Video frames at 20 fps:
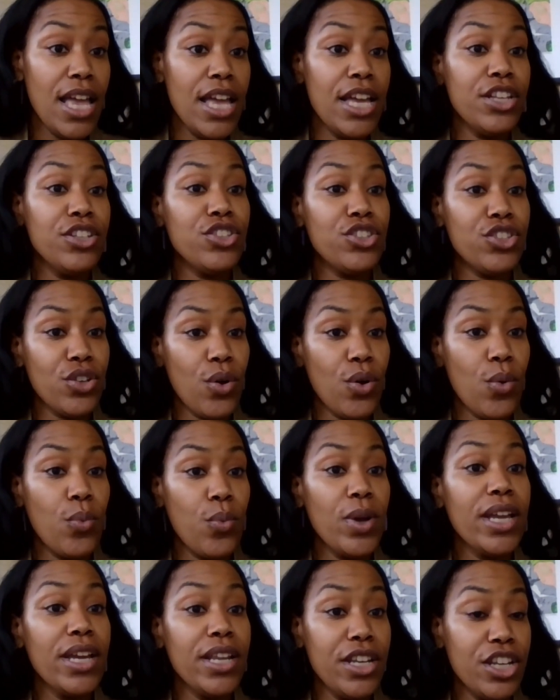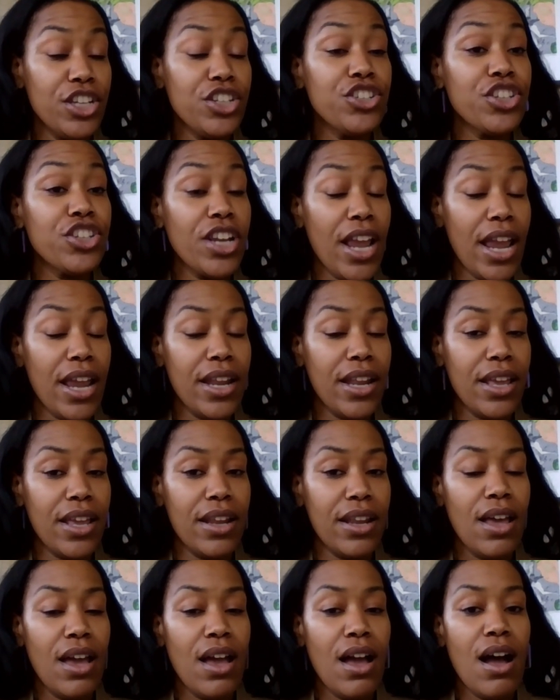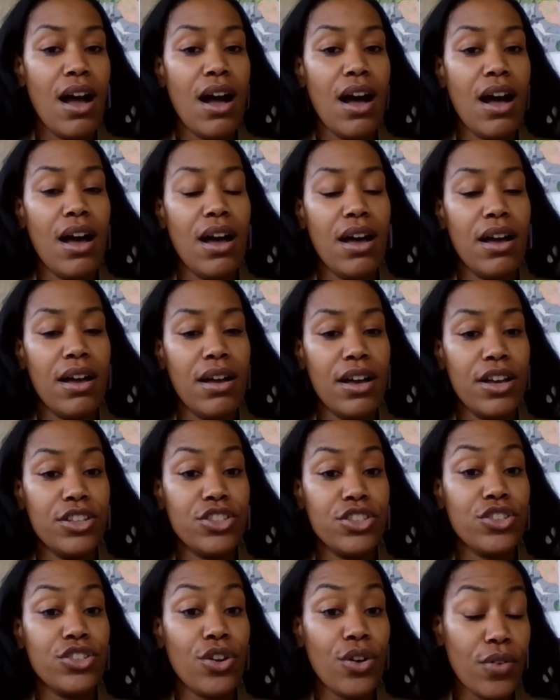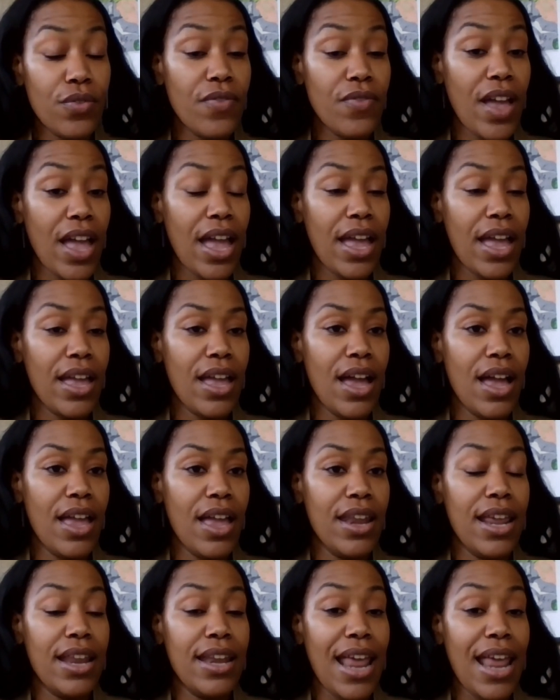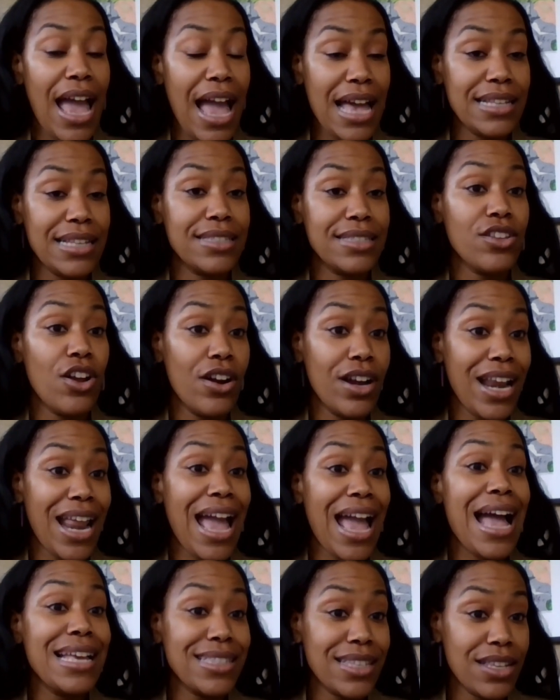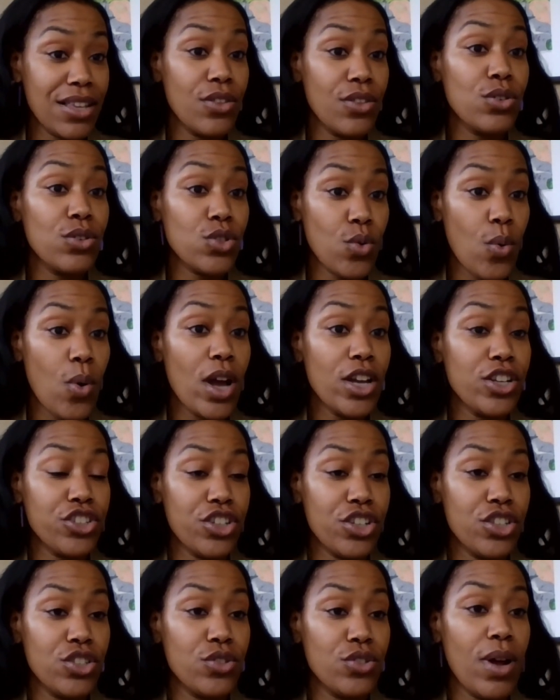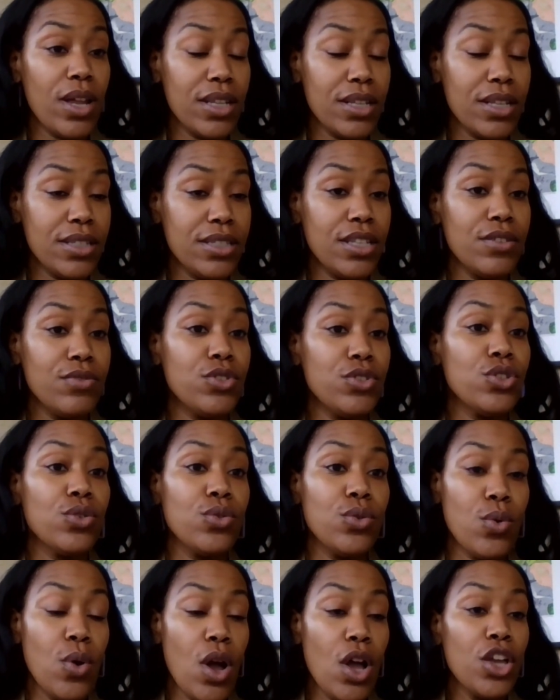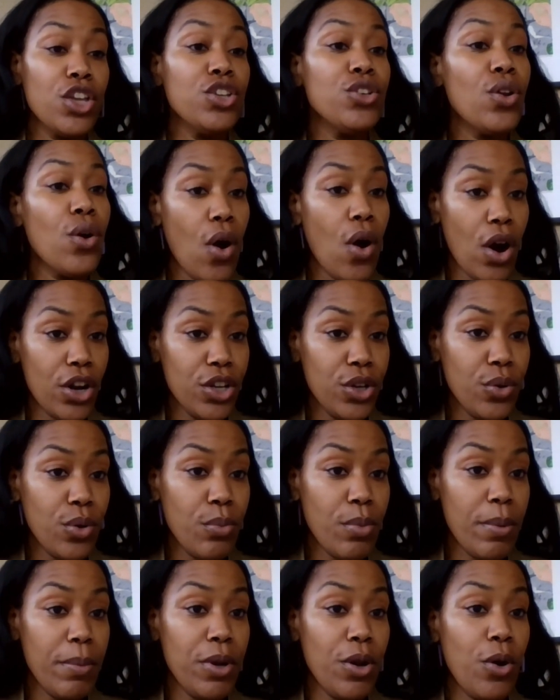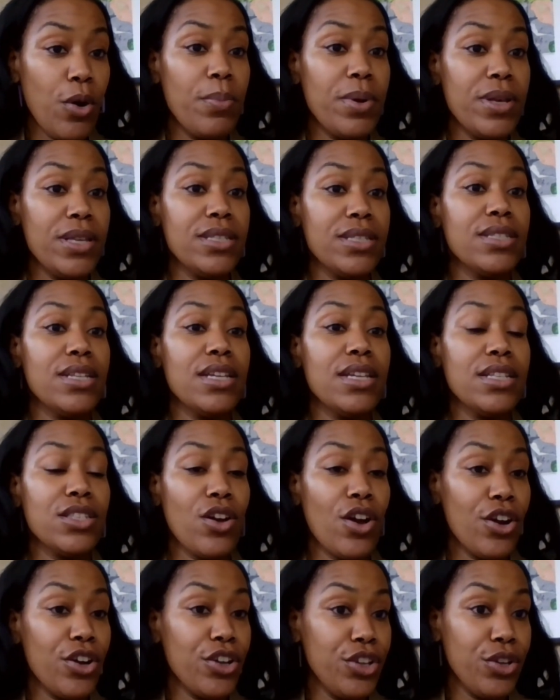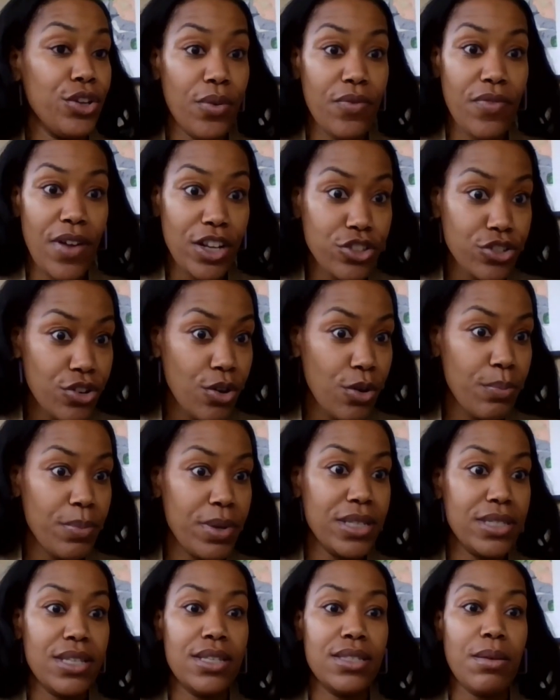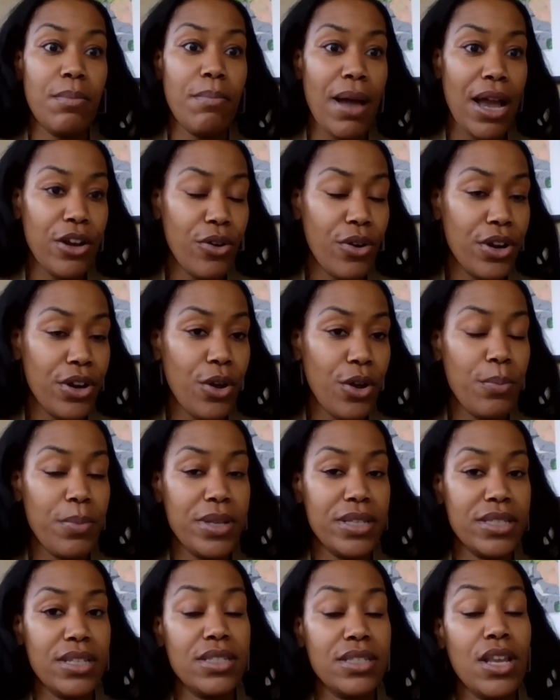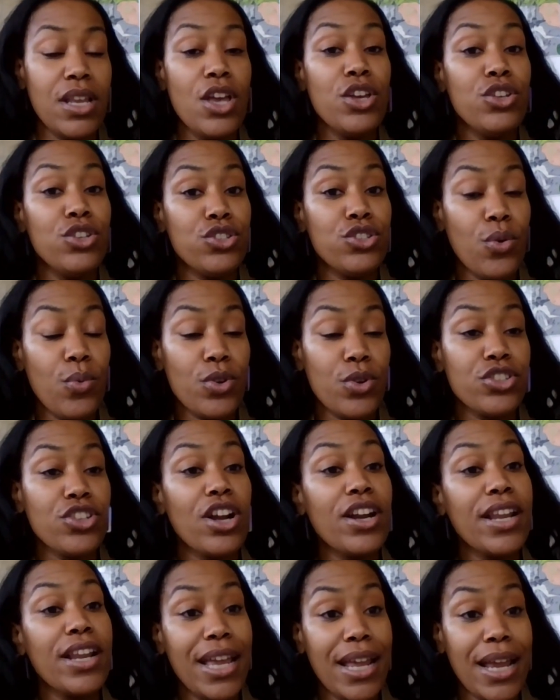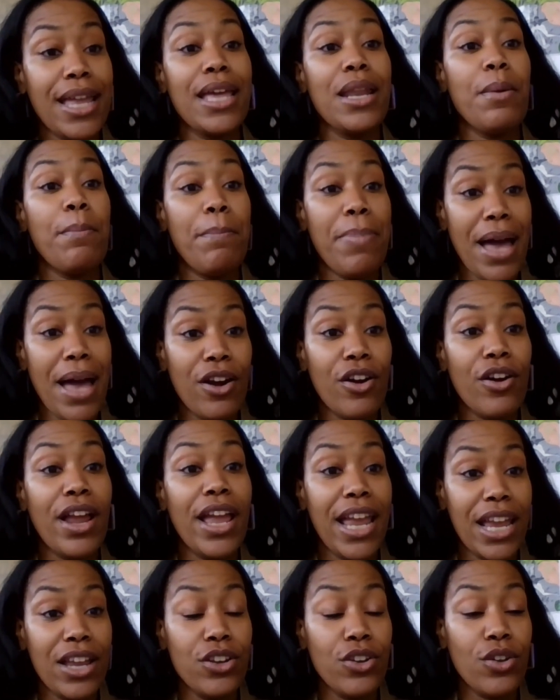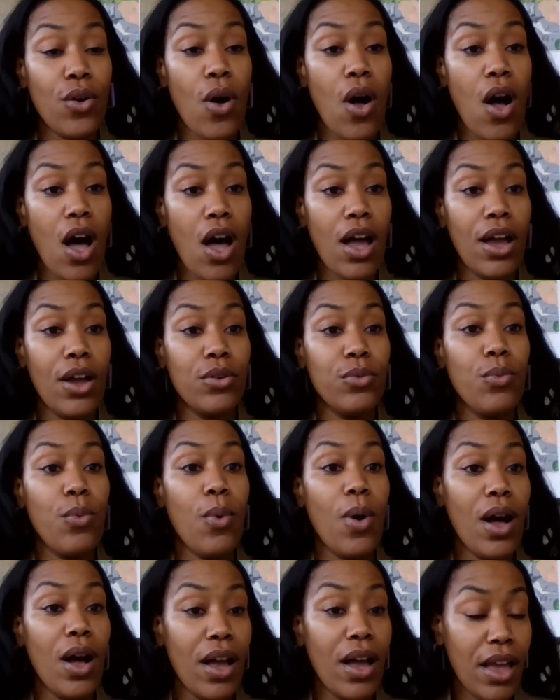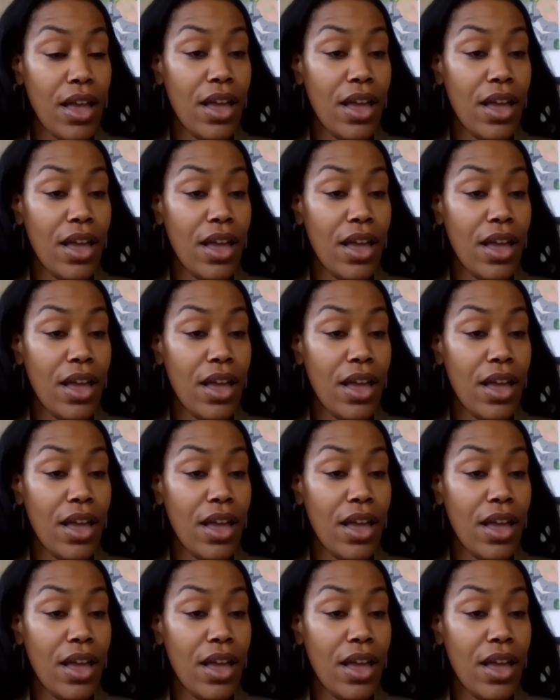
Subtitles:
And so we initiated a survey and started asking those questions relative to, you know, are you a woman-owned business? Are you a veteran-owned business, a minority-owned business? So we're starting to get a better handle on what